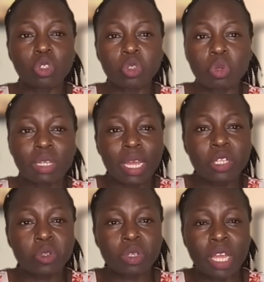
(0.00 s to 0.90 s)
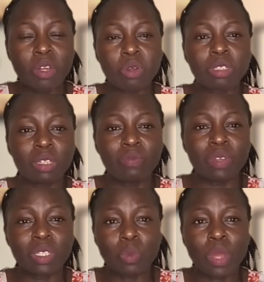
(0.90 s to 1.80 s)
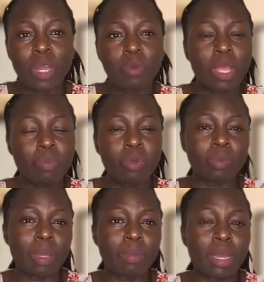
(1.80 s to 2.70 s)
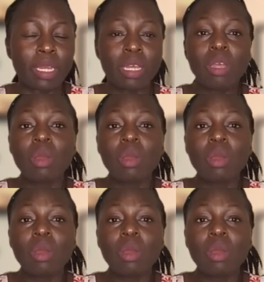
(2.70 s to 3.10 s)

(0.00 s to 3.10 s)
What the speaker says: Should I not invest? Where do I put my money?